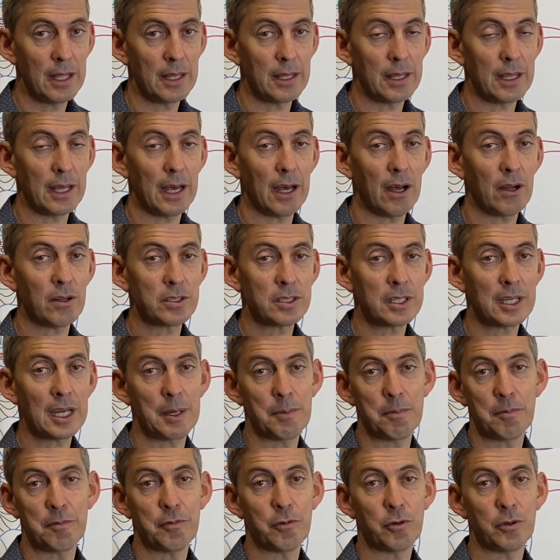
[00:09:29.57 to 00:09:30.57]
The
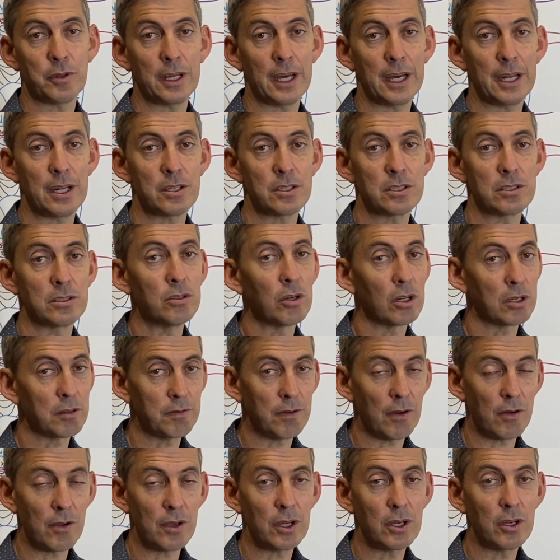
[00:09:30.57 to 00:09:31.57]
outcome for that is
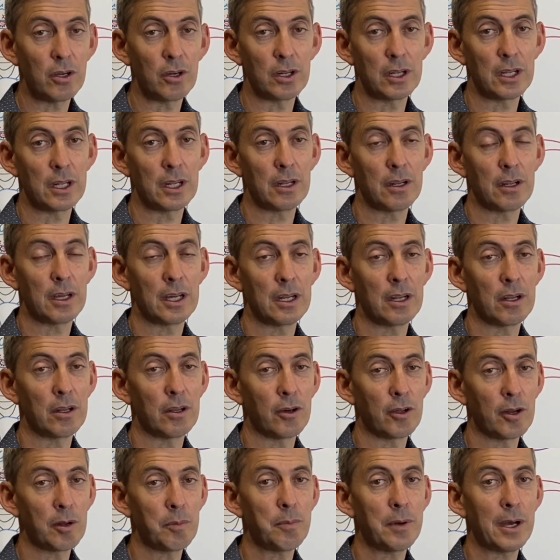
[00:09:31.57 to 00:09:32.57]
not very good, and
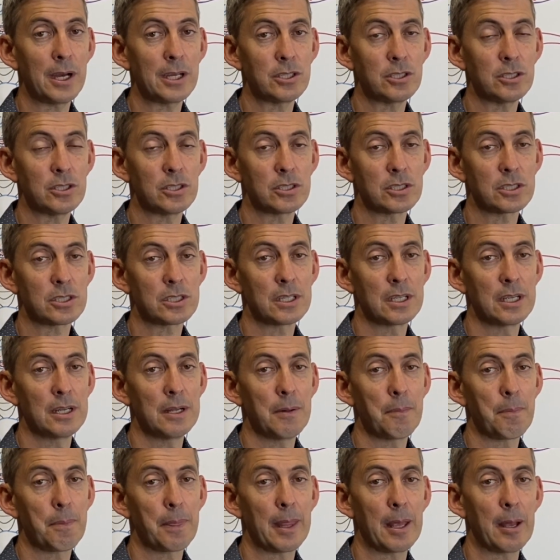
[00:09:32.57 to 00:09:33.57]
a lot of patients
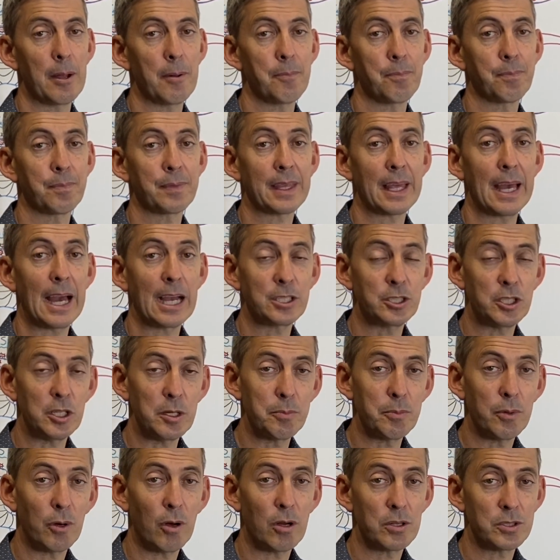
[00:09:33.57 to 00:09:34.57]

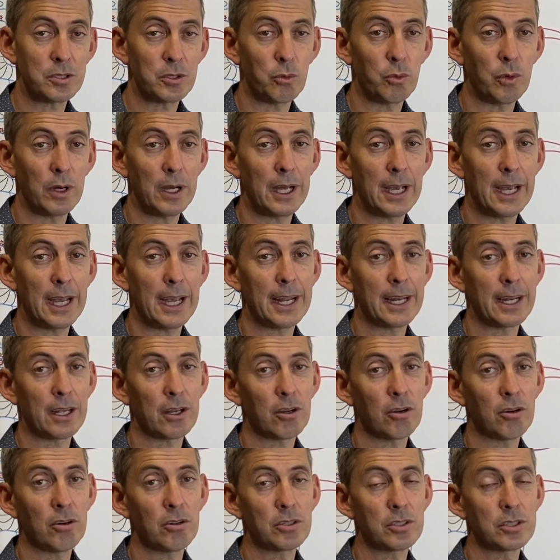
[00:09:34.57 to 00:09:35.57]
actually pass away and
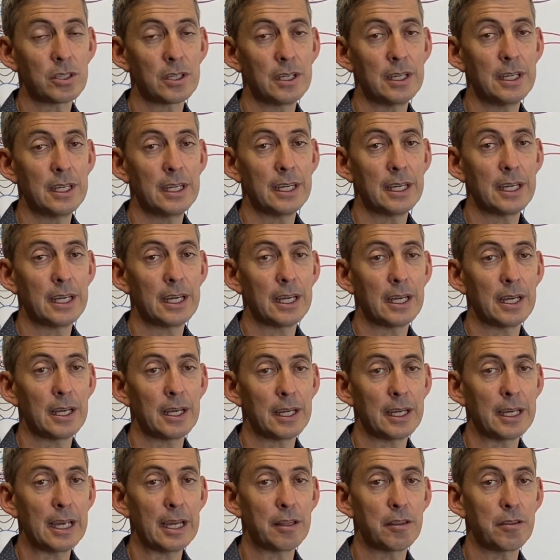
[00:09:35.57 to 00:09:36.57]
can't
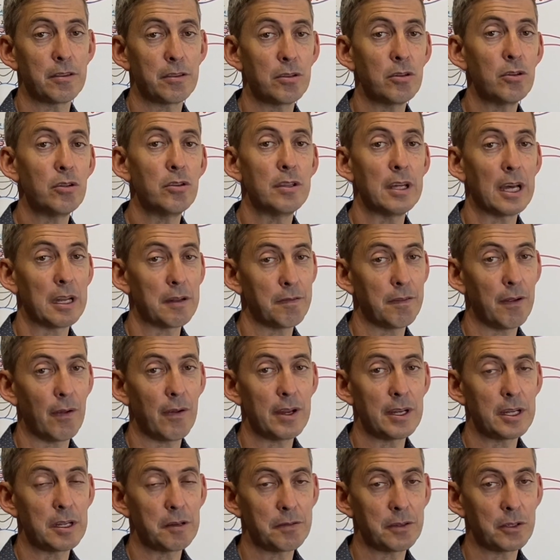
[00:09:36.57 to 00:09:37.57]
get through that
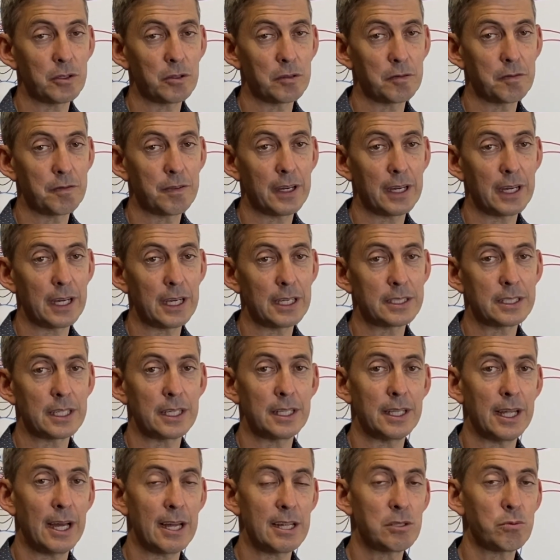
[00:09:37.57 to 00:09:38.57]
very difficult phase.
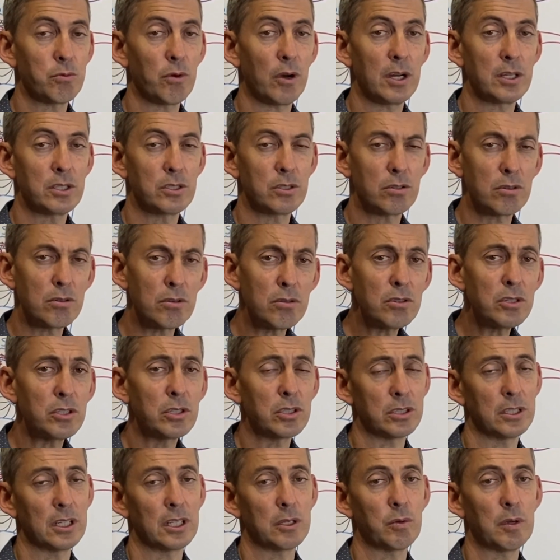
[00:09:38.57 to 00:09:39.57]
And that's why it's
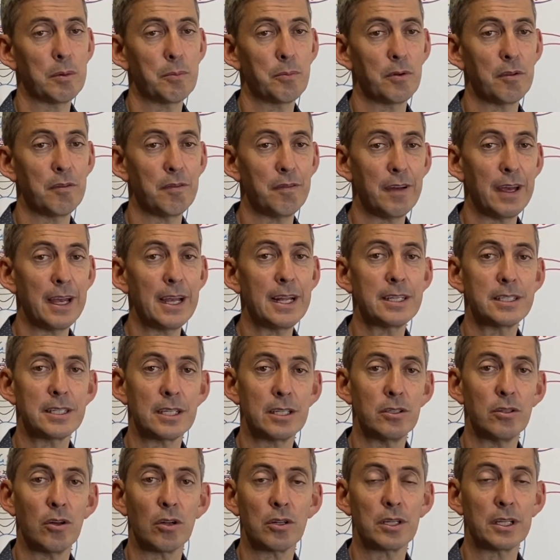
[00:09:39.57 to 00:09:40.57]
crucial that we prevent
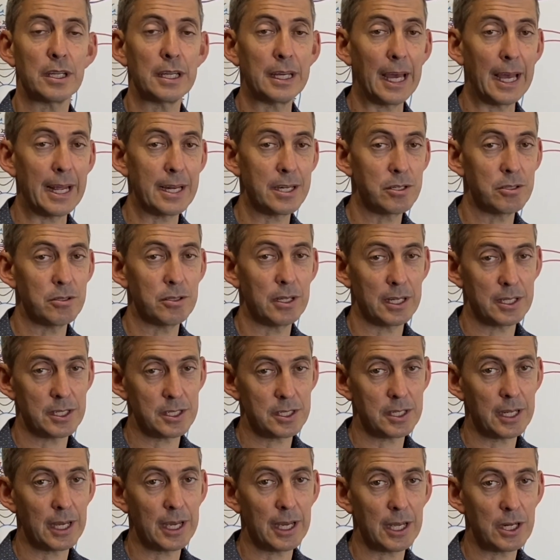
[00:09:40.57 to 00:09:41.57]
and not get to that
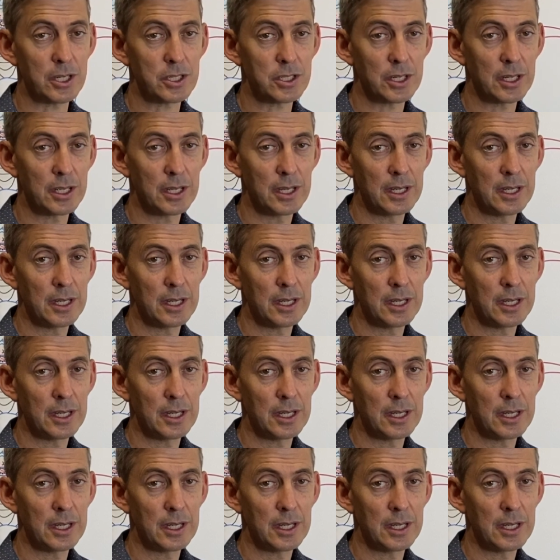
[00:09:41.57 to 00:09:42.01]
stage.